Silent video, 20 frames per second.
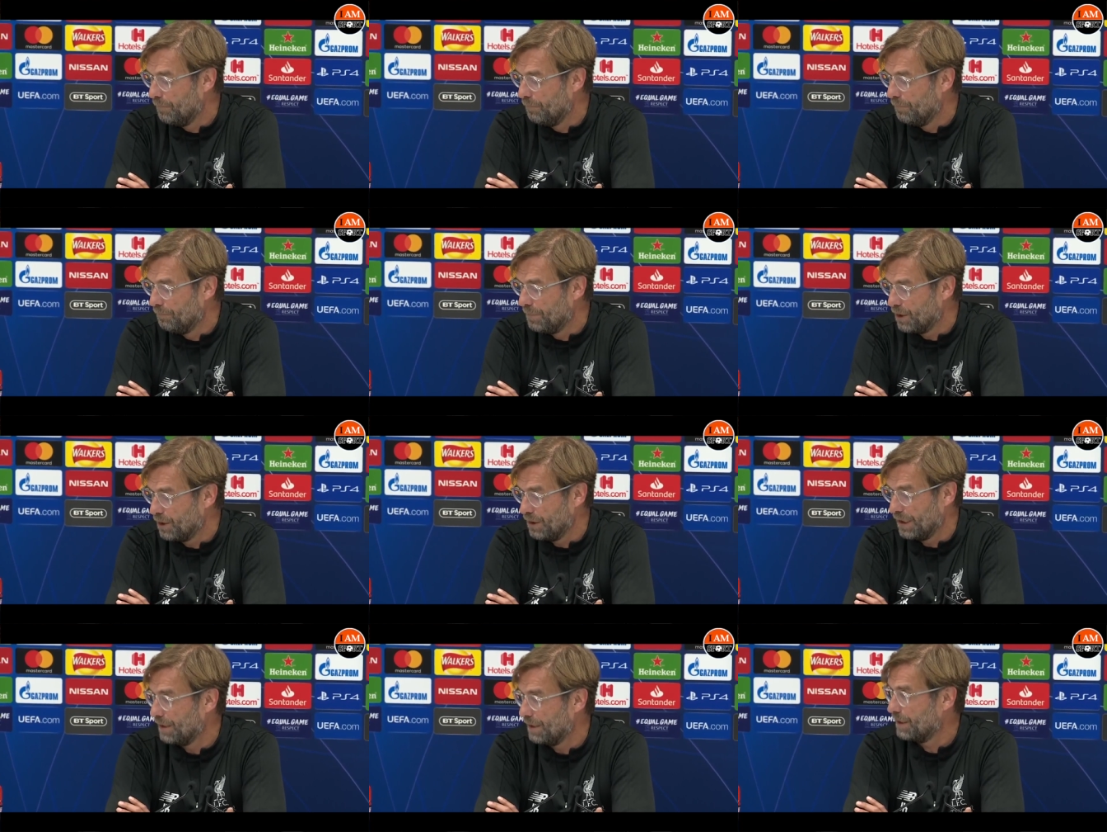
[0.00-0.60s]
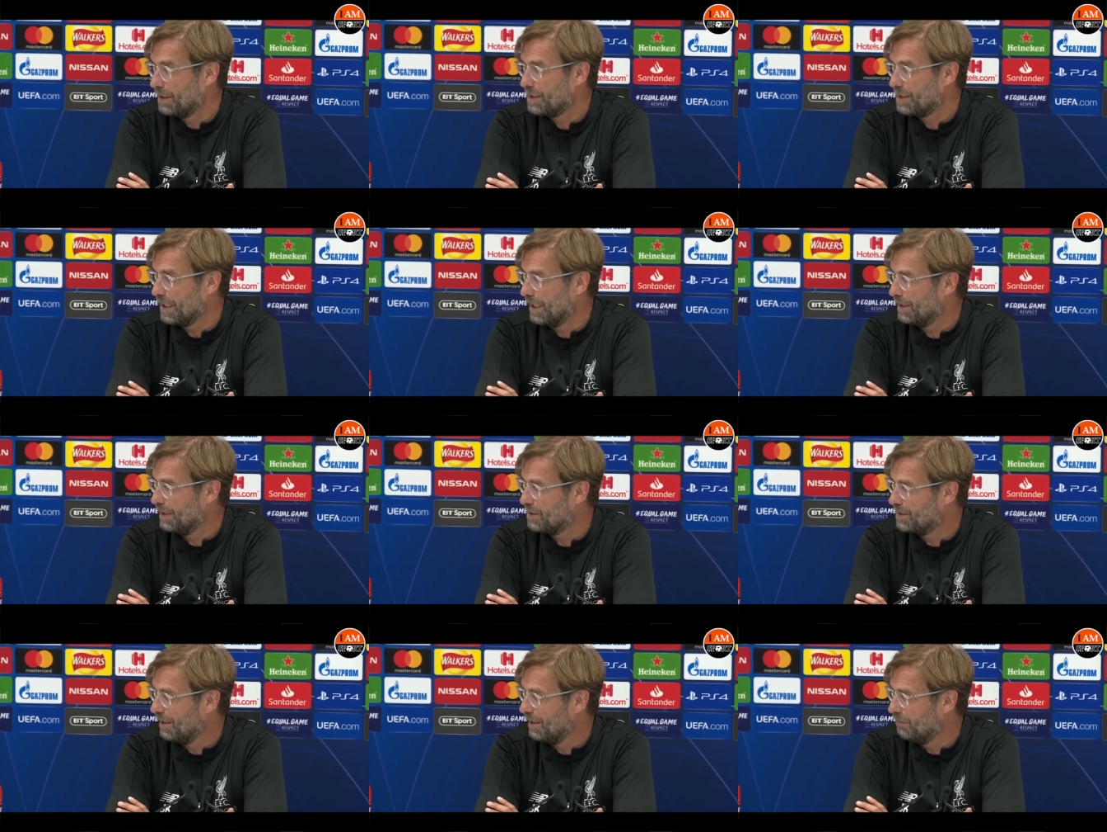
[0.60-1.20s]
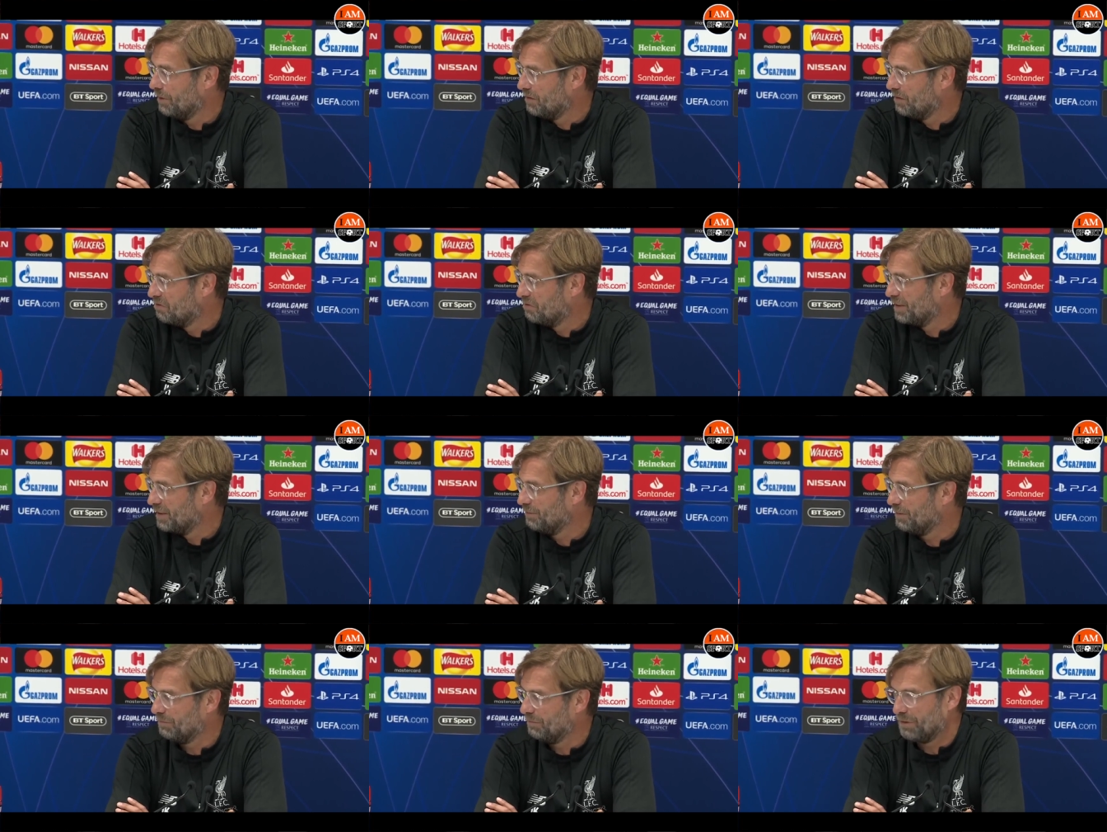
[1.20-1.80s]
on the other side, it's never. It's,
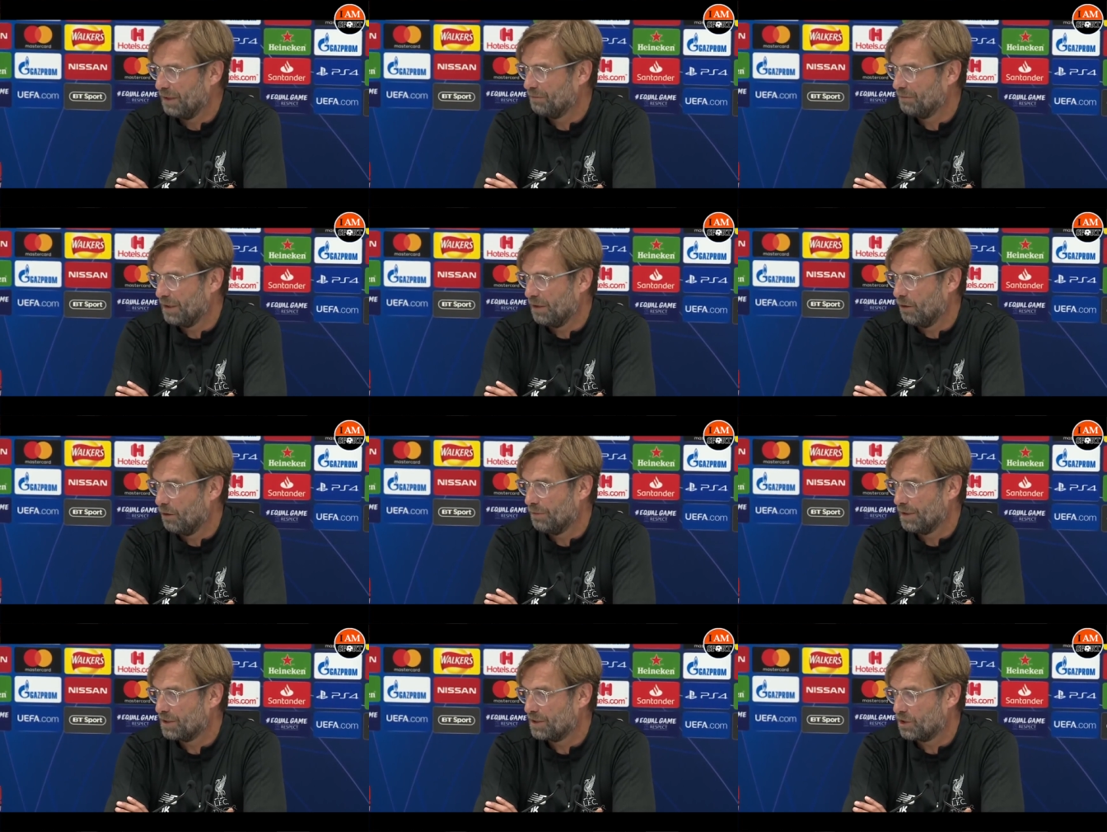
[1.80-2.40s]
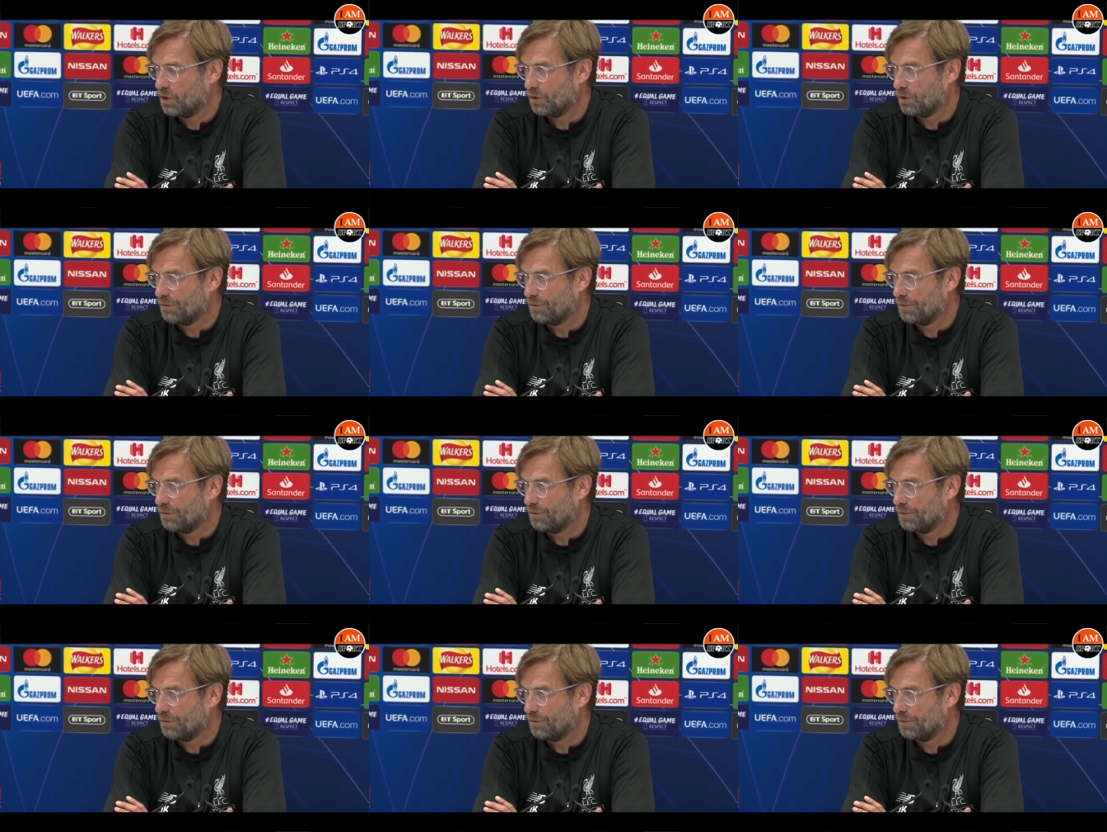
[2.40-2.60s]
we, we, always.